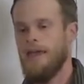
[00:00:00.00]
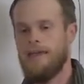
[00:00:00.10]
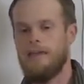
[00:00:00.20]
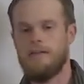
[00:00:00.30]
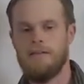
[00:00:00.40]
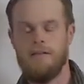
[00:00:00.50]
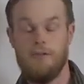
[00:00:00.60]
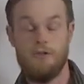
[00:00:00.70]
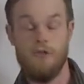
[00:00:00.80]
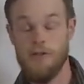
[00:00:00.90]
and
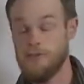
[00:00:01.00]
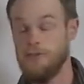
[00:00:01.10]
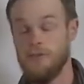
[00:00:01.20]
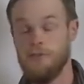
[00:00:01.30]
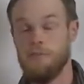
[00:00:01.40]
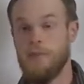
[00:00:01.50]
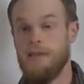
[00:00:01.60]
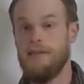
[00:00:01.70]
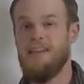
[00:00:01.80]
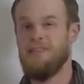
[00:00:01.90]
the jussive is in
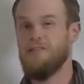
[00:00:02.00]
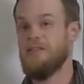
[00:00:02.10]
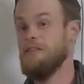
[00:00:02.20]
many cases